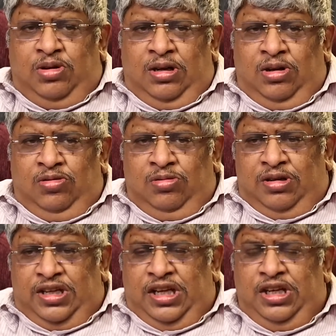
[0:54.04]
allow
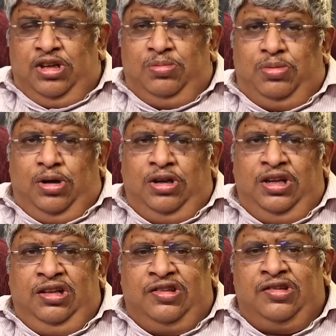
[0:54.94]
10-year bond
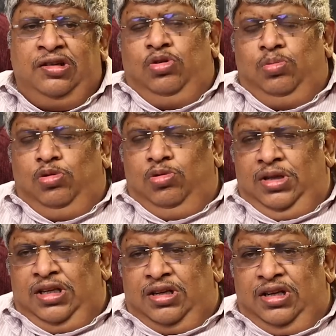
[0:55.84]
yields to
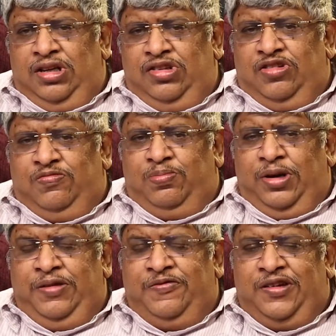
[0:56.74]
move in a range of zero
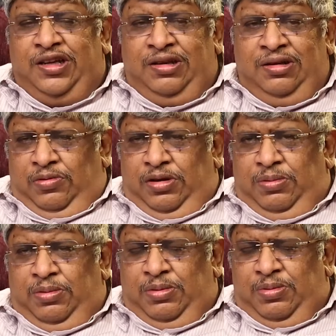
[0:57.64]
point 0.5
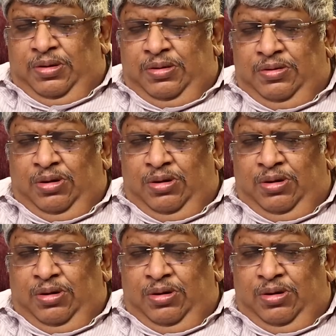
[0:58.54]
and